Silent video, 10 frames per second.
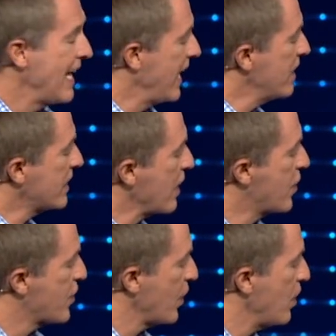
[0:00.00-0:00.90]
It is a
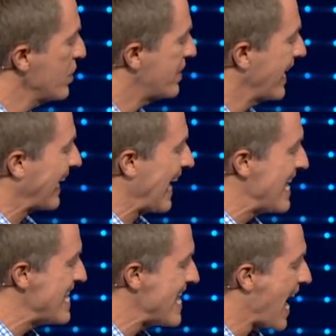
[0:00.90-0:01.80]
thirst that
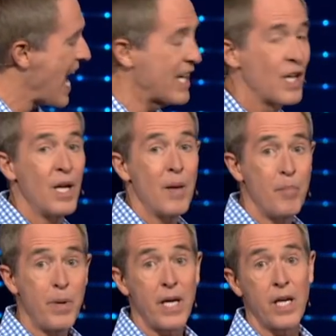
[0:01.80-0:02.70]
cannot
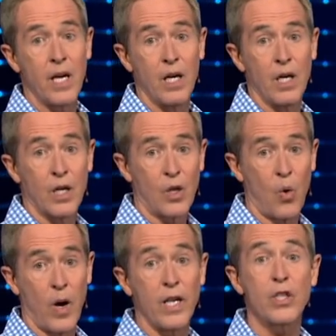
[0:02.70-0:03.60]
be
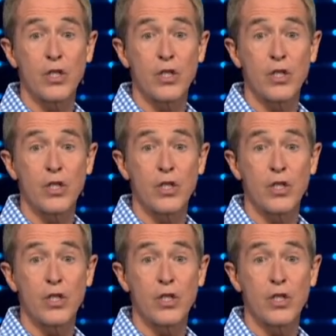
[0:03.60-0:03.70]
quenched.